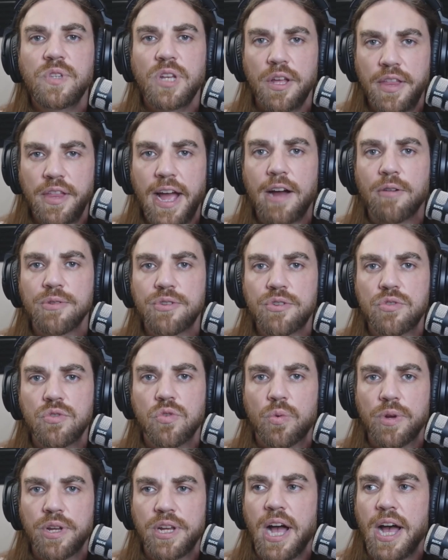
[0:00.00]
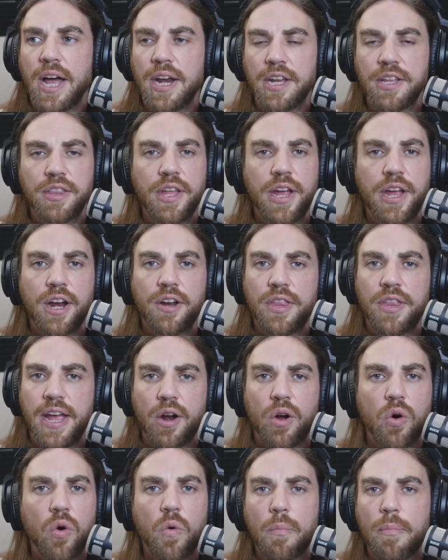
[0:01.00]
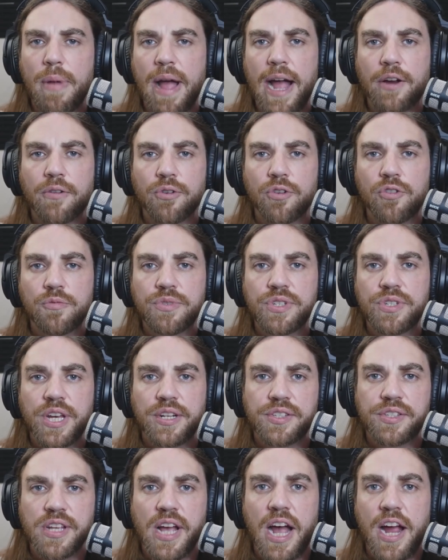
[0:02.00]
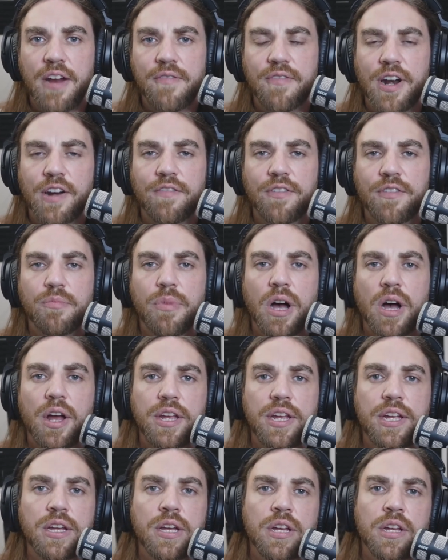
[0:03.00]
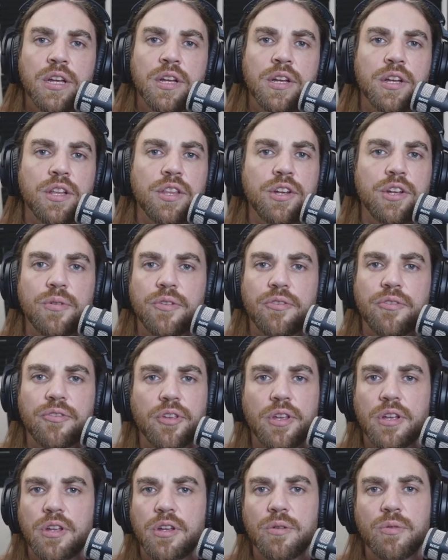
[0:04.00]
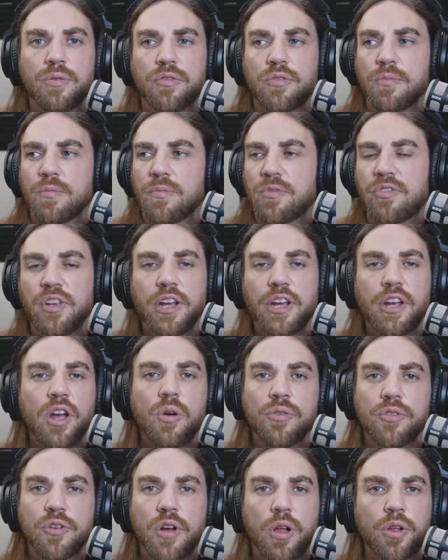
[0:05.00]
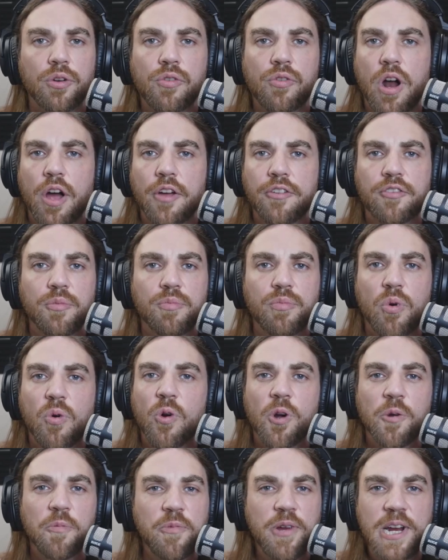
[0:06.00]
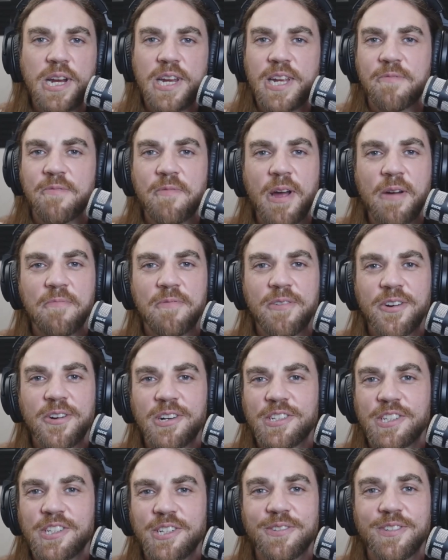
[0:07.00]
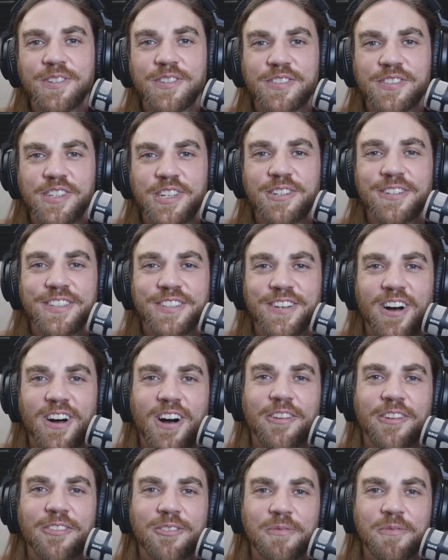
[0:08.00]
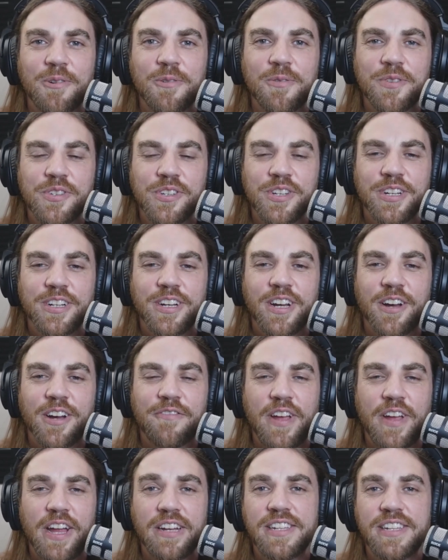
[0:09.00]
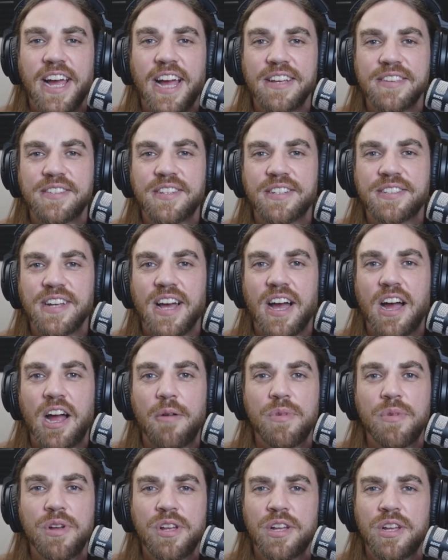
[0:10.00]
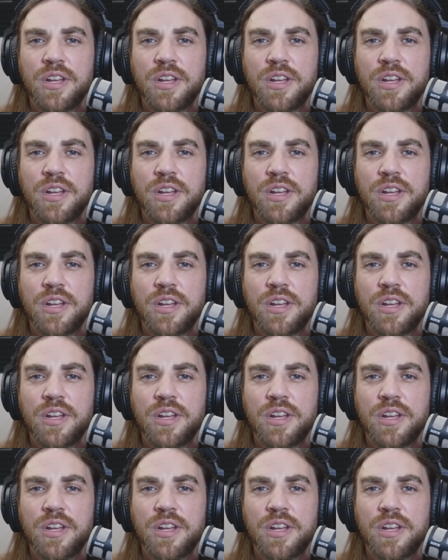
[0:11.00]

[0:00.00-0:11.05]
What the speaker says: That was cool. We got in there and they had a whole back room set aside for everybody. It was sickos all across the board, media members. It was awesome. It was a fantastic time.